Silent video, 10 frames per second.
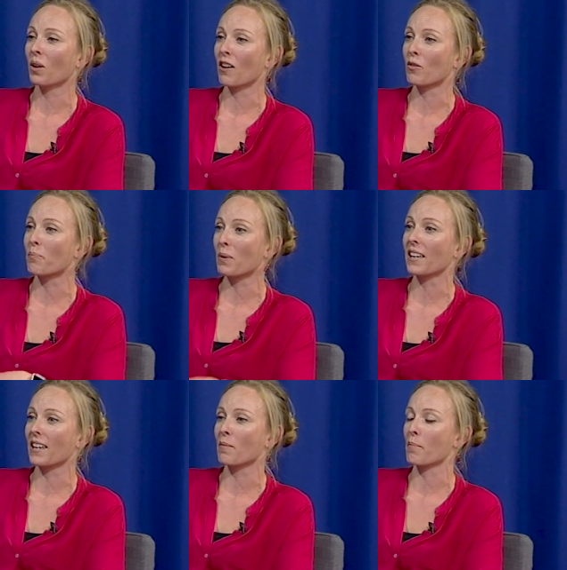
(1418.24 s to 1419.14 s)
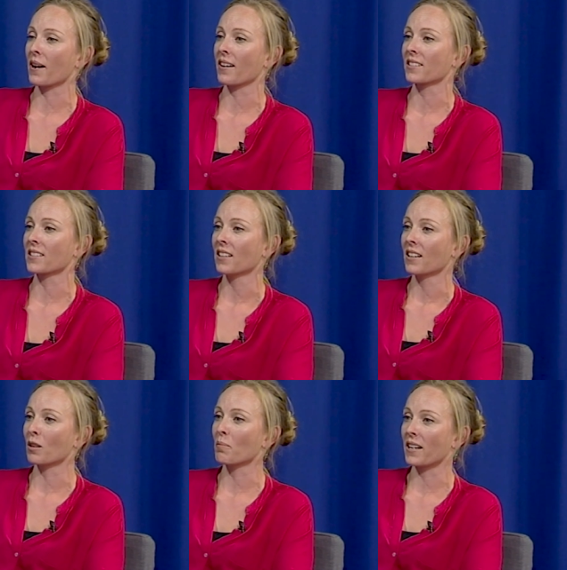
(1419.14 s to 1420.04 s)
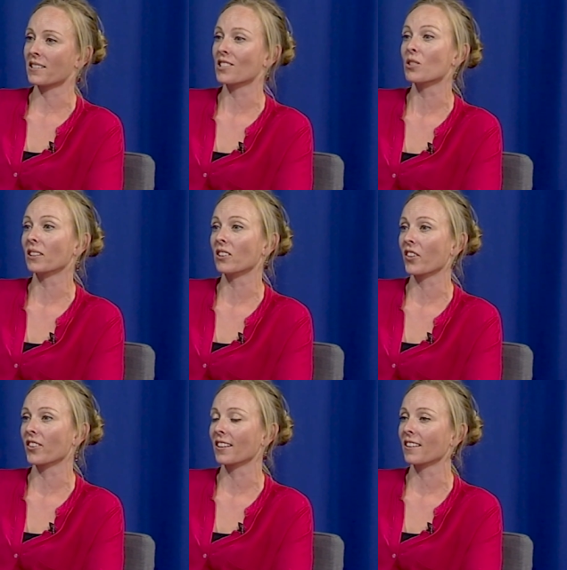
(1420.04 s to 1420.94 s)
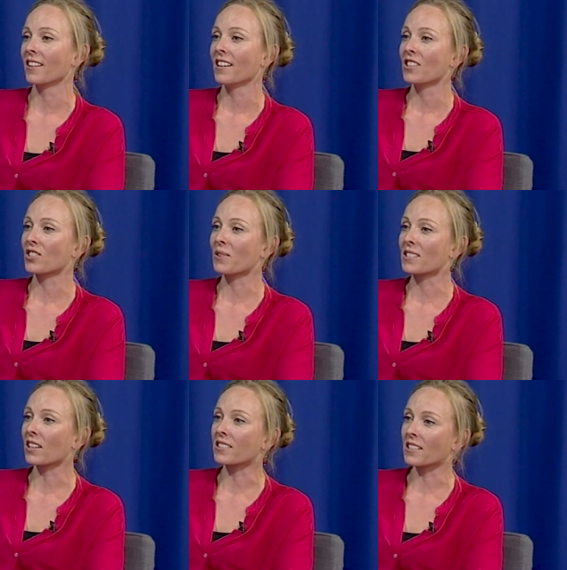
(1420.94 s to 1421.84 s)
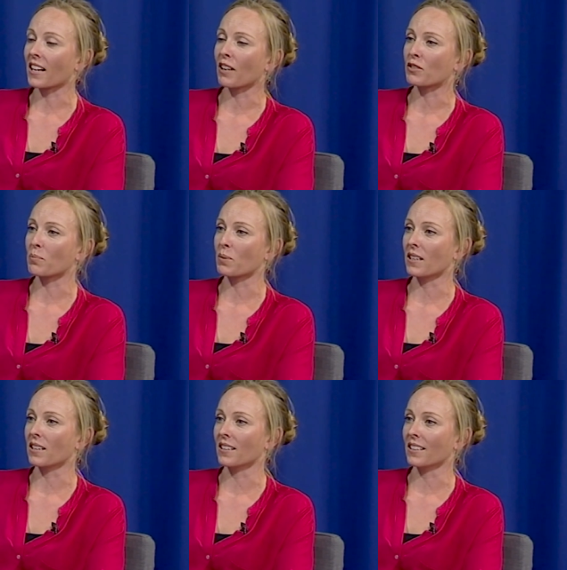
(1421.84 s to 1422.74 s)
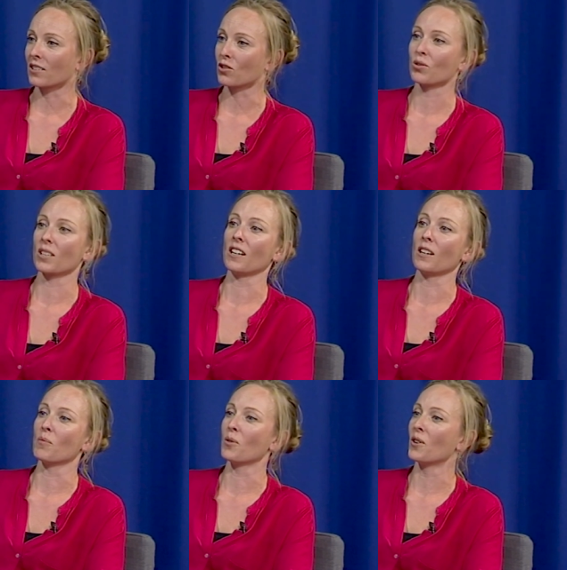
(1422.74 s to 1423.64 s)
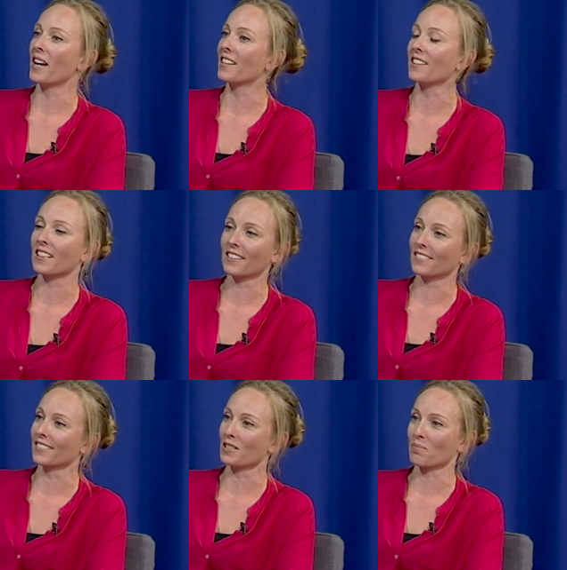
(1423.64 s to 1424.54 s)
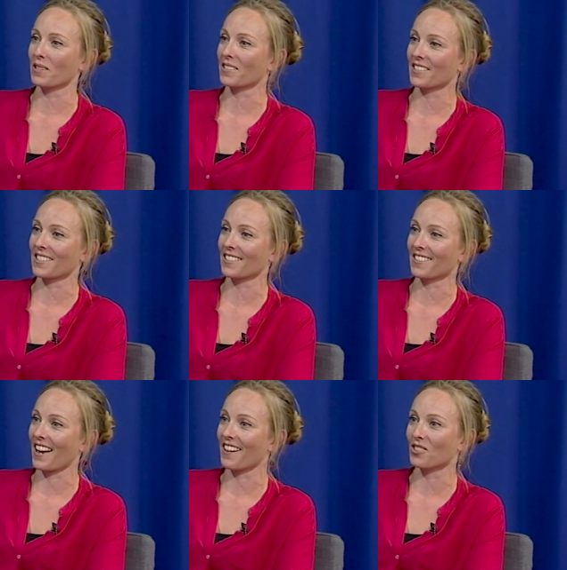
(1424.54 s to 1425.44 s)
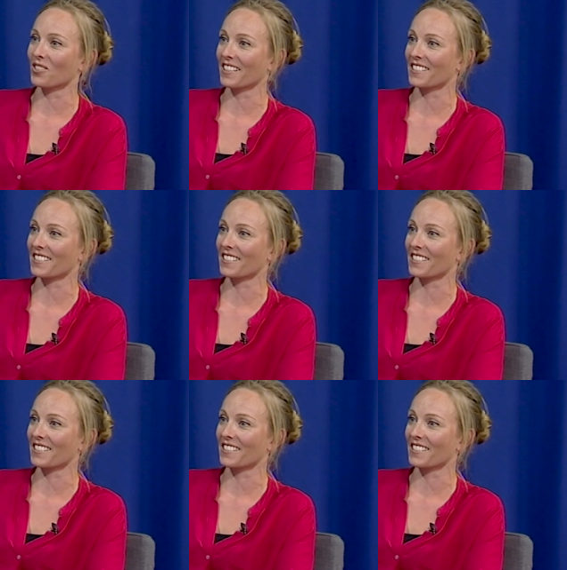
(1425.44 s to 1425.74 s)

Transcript: will have a big impact compared to doing nothing. So it doesn't have to be extreme or anything as much as that or